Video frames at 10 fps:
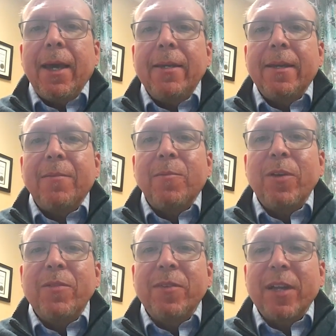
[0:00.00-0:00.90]
And
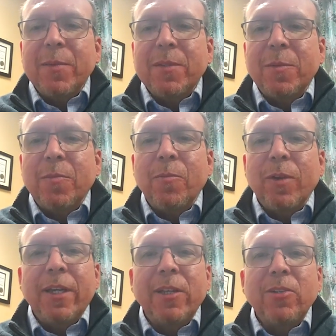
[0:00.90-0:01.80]
we've developed
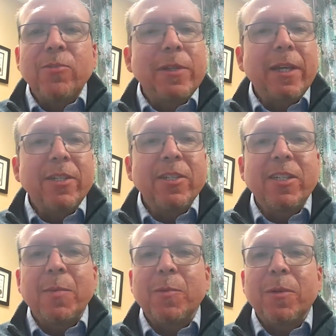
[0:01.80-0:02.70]
some really close
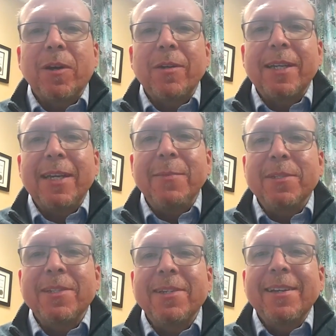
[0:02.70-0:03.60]
relationships with our
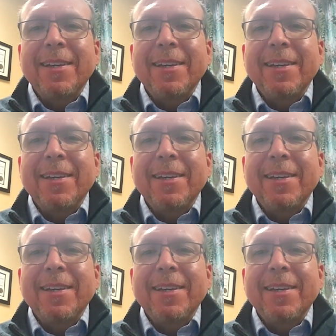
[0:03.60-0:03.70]
teams.